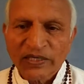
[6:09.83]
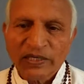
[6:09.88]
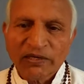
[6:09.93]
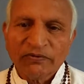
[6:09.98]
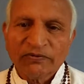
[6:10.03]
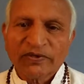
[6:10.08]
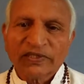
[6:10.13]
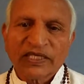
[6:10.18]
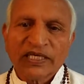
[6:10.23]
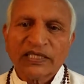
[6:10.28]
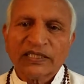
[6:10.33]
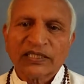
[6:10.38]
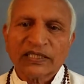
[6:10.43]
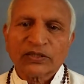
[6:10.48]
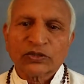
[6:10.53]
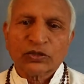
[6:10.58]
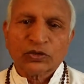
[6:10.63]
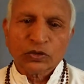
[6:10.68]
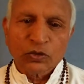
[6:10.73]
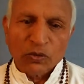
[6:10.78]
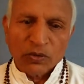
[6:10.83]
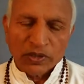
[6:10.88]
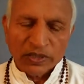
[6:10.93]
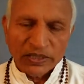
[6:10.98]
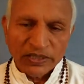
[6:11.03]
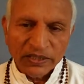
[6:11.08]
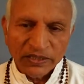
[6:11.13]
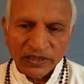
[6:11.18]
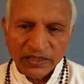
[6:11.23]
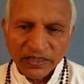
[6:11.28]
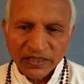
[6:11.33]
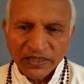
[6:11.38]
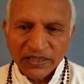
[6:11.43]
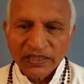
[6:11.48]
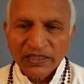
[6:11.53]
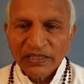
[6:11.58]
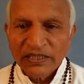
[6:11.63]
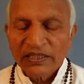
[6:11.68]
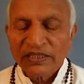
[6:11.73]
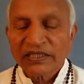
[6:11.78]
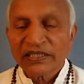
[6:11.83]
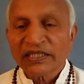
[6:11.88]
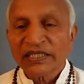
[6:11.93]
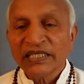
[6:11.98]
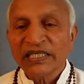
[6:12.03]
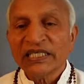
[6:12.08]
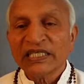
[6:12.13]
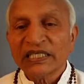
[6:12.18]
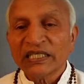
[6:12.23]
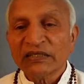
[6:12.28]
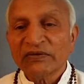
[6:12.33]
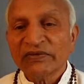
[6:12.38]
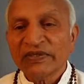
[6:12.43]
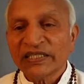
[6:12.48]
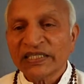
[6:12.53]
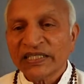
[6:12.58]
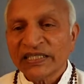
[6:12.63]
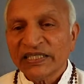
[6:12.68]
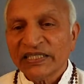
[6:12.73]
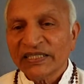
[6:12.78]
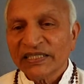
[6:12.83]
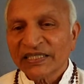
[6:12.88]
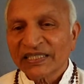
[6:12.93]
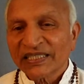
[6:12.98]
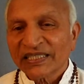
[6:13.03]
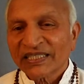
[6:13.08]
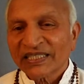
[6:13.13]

have greater joy, creativity,